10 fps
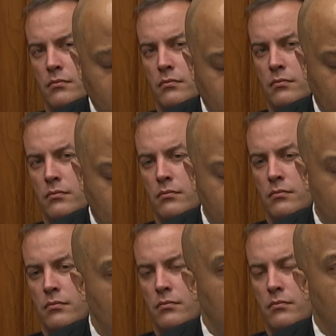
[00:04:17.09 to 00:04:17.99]

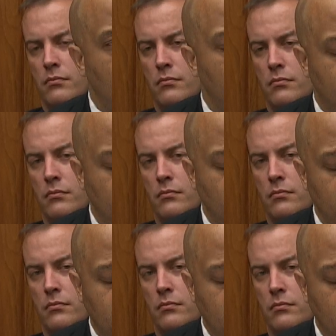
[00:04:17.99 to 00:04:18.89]

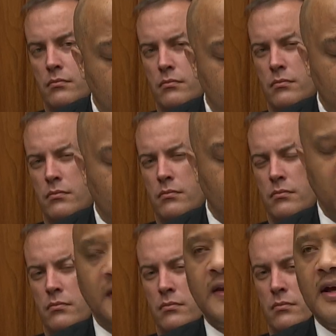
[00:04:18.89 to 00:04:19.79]

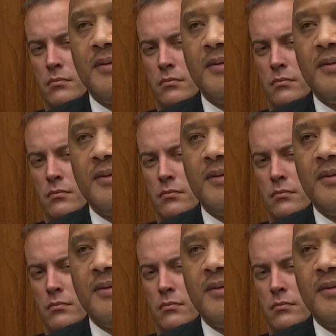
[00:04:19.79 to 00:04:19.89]
No words are spoken by the person on screen.